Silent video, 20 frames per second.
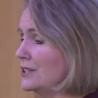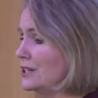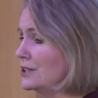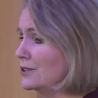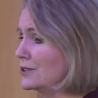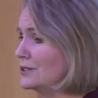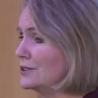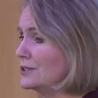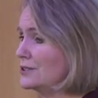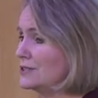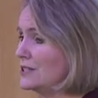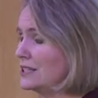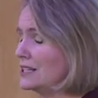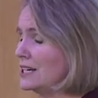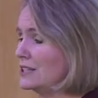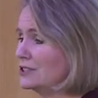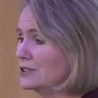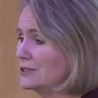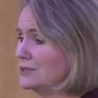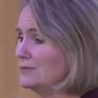and girls in
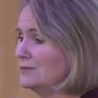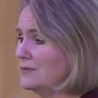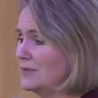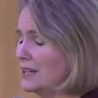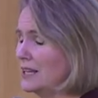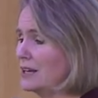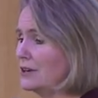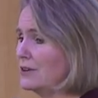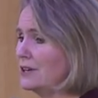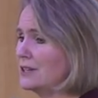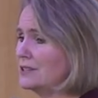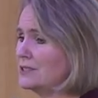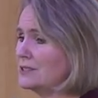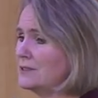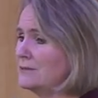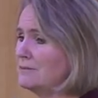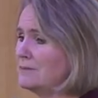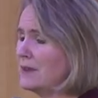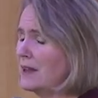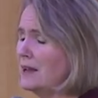other
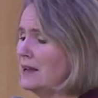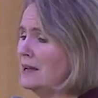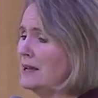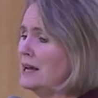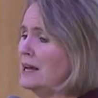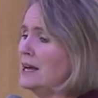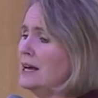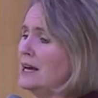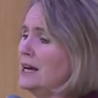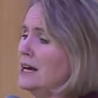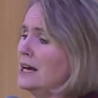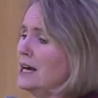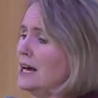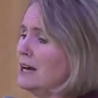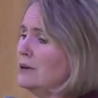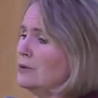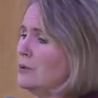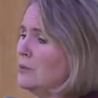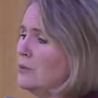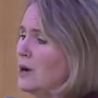areas.
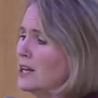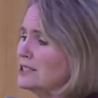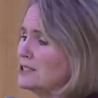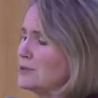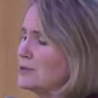One